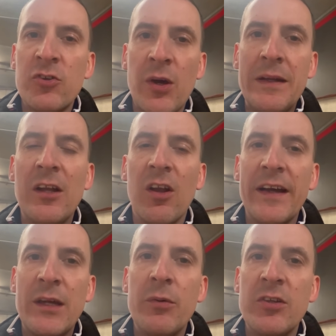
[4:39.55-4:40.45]
So it looked
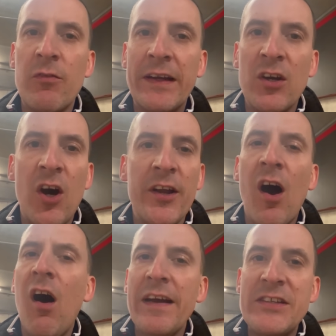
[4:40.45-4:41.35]
like it was a red card,
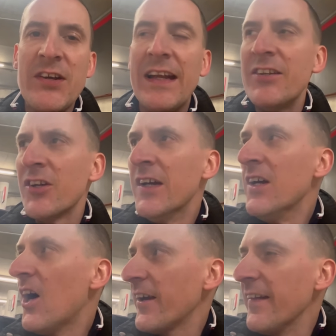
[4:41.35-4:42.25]
a high challenge.
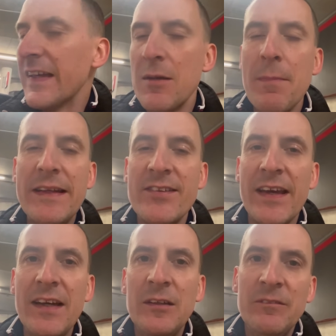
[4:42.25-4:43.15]
I don't think he meant
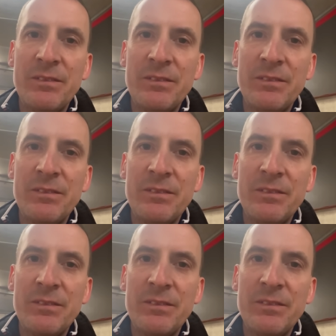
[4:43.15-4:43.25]
it.